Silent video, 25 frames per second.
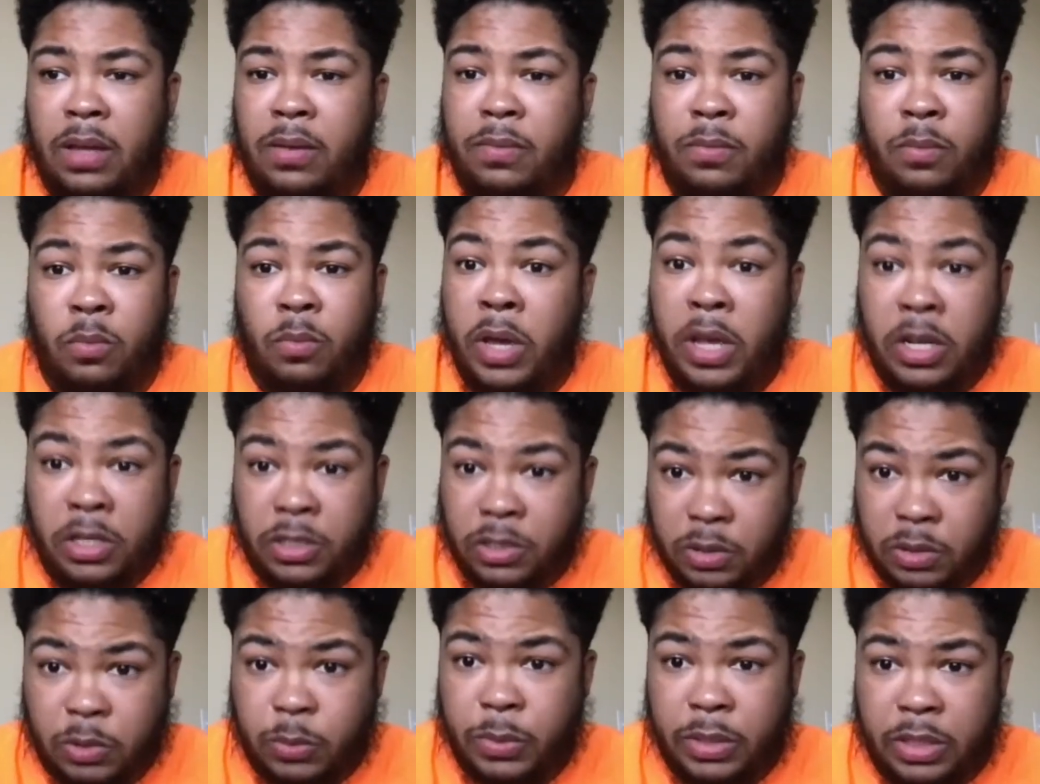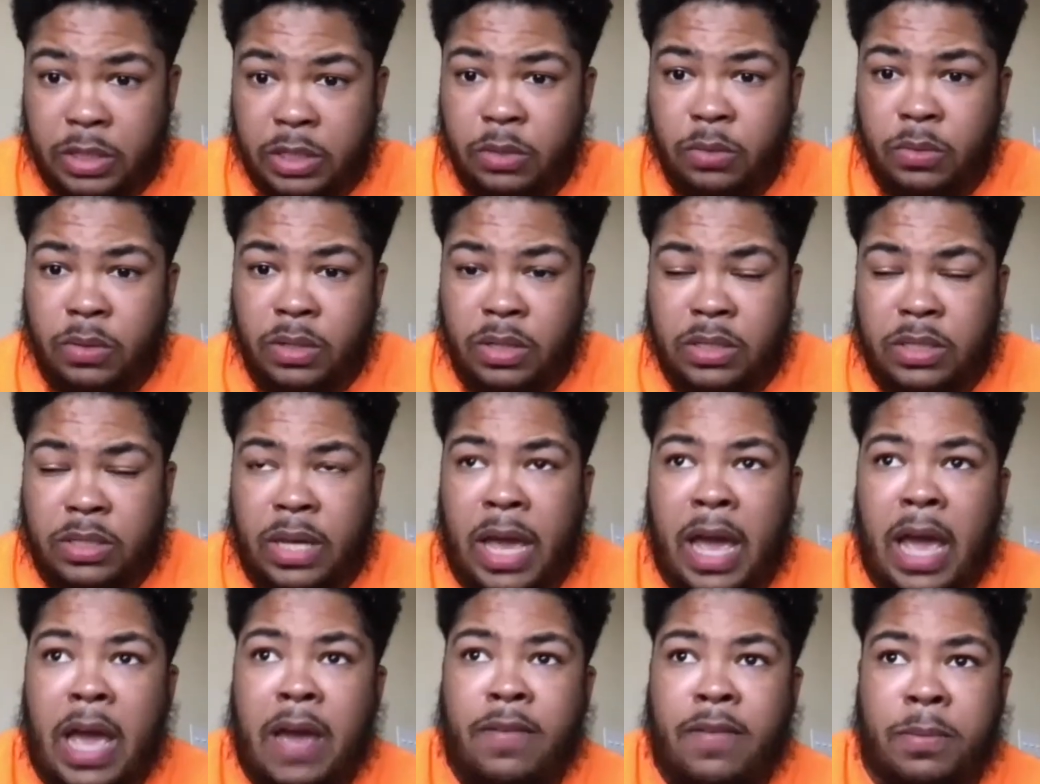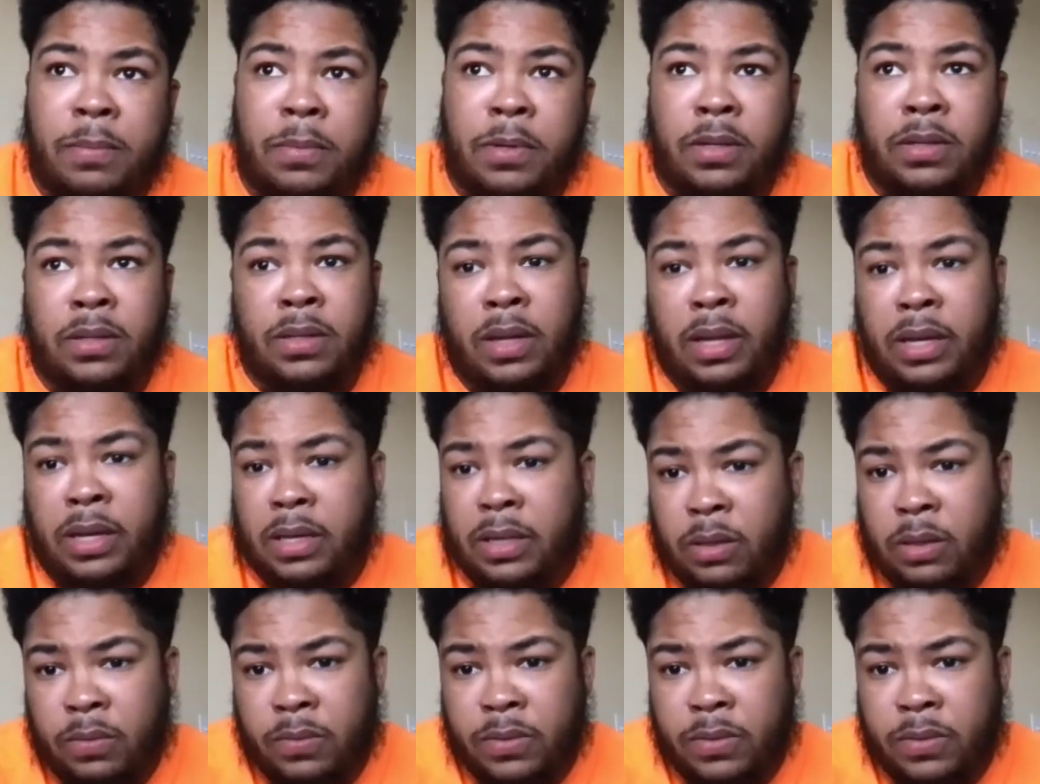issues we do need to have. I mean, like Kelvin